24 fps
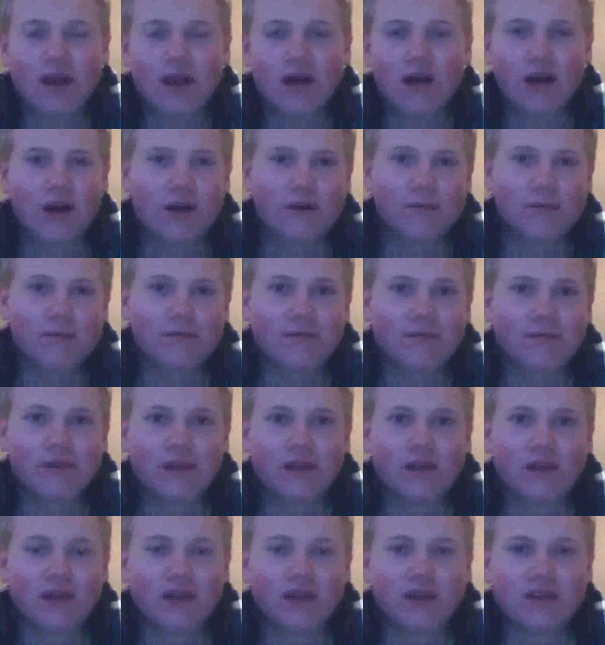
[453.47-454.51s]
Um,
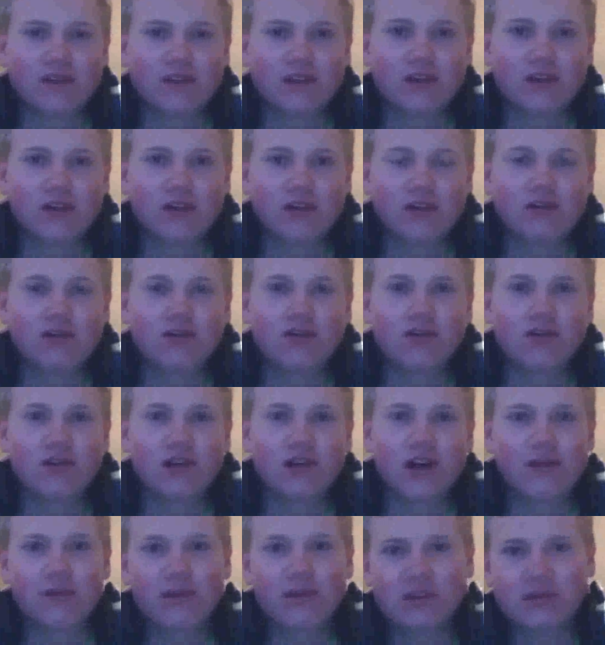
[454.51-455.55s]
so.
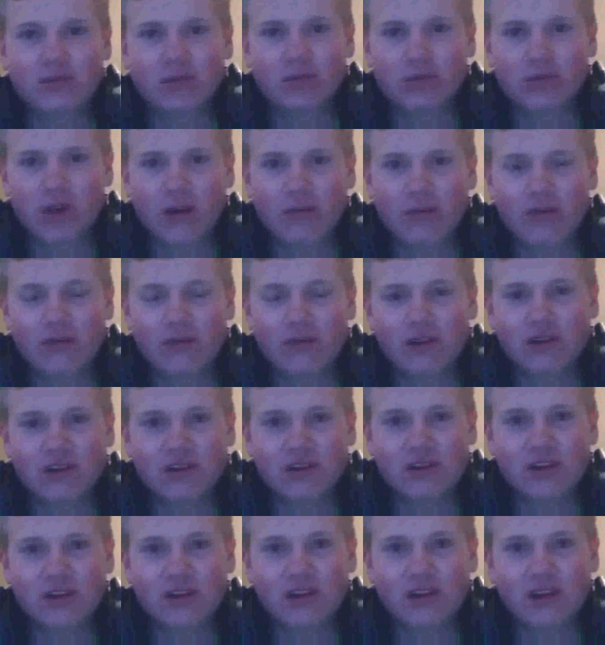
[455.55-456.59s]
I've been a subscriber of
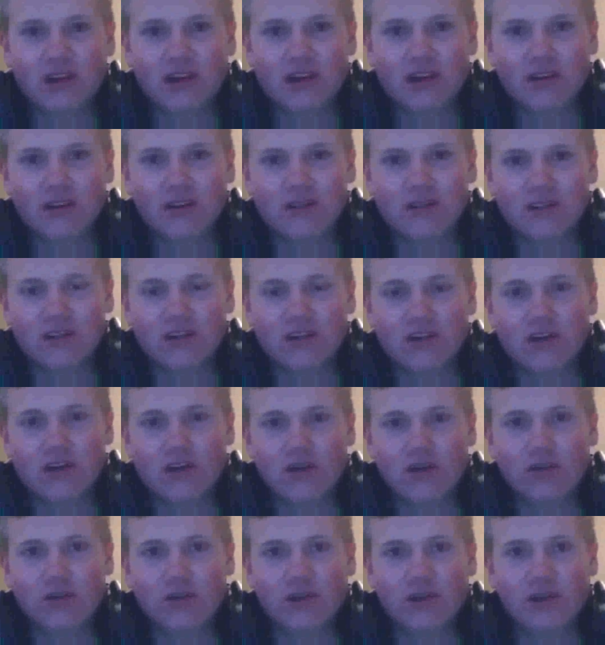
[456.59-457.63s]
yours long enough to
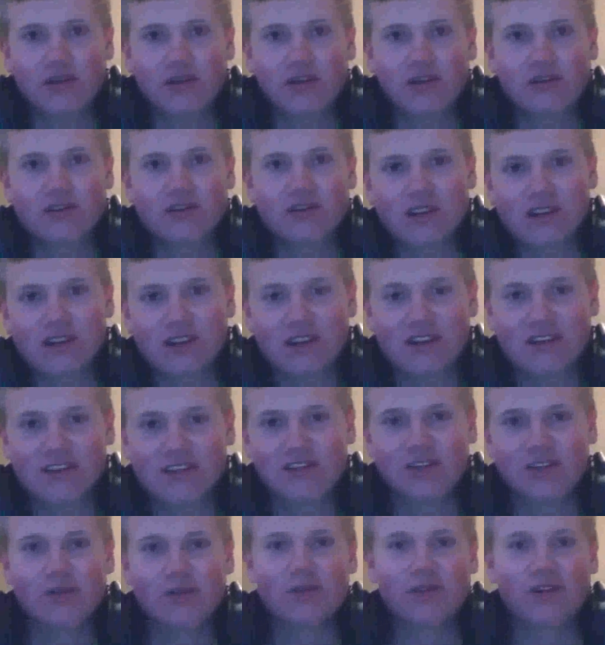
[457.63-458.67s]
know that you suck at
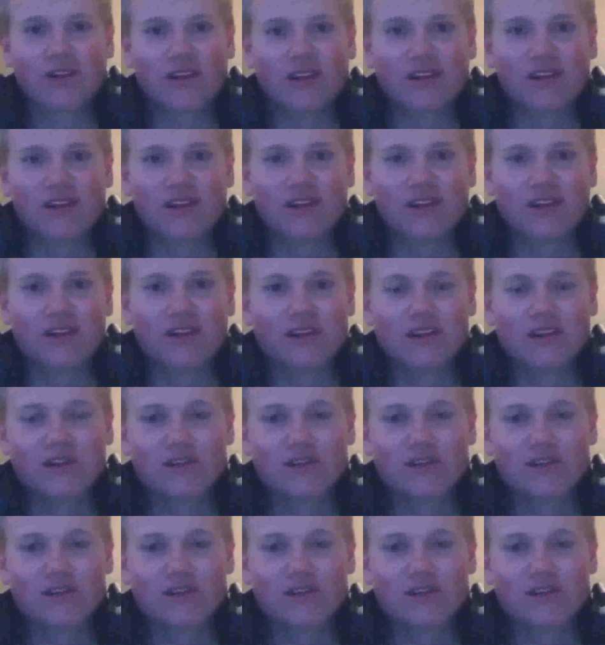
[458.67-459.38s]
snowboarding,